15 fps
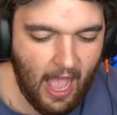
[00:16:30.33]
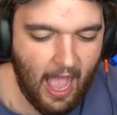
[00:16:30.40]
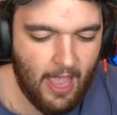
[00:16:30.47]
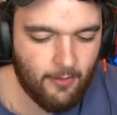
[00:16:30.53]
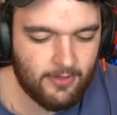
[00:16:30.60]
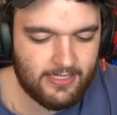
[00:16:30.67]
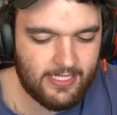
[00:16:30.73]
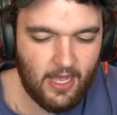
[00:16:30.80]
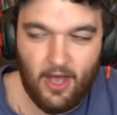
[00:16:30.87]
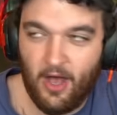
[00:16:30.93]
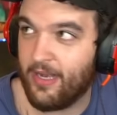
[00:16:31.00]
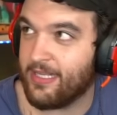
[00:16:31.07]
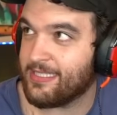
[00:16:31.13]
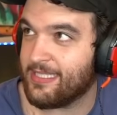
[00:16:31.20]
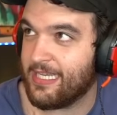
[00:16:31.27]
I was
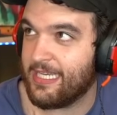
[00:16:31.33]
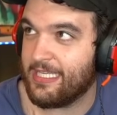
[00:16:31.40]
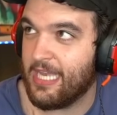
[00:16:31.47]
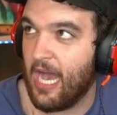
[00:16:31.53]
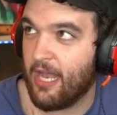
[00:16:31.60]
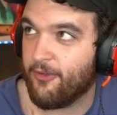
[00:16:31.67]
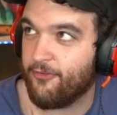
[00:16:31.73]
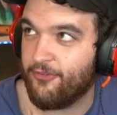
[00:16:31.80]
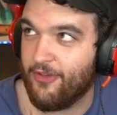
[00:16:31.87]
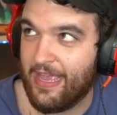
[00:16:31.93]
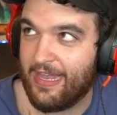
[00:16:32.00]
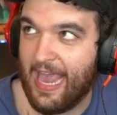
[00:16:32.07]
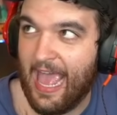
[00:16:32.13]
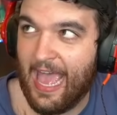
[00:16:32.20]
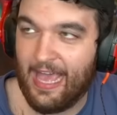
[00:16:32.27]
honestly not a
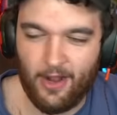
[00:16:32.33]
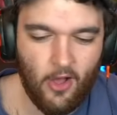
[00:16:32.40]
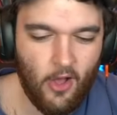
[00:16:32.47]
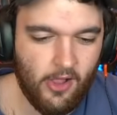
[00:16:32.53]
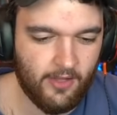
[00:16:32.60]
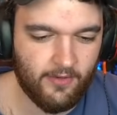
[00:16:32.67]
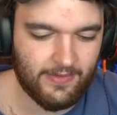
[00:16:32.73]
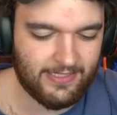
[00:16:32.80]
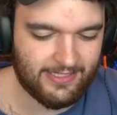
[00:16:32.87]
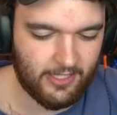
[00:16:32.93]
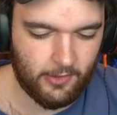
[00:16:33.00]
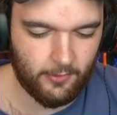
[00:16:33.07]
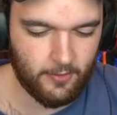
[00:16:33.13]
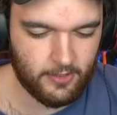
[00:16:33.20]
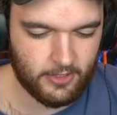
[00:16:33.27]
fan at all of
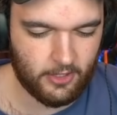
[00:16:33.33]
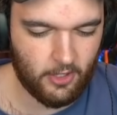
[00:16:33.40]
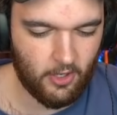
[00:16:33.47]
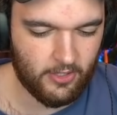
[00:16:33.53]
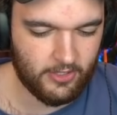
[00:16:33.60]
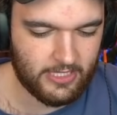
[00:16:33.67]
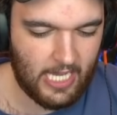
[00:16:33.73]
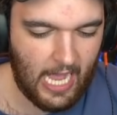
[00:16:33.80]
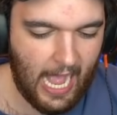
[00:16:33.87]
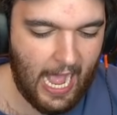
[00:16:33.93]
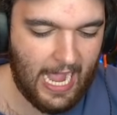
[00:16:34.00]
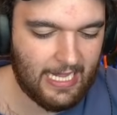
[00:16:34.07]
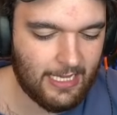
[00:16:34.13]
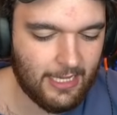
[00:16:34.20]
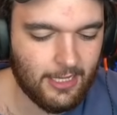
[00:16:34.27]
Incineroar's cards.
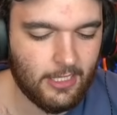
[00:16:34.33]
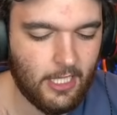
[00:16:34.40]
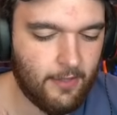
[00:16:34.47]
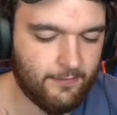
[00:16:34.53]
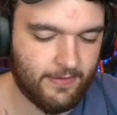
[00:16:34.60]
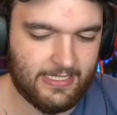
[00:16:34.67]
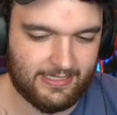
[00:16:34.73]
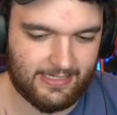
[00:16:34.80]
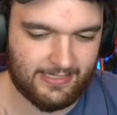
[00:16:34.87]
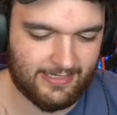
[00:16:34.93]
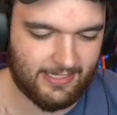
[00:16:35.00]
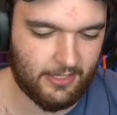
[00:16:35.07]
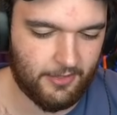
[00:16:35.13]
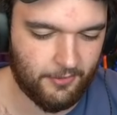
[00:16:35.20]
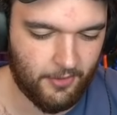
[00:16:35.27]
I love this
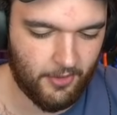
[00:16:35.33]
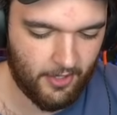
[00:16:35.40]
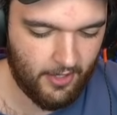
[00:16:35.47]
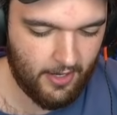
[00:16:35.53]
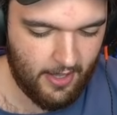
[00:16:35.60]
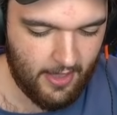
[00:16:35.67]
Incineroar.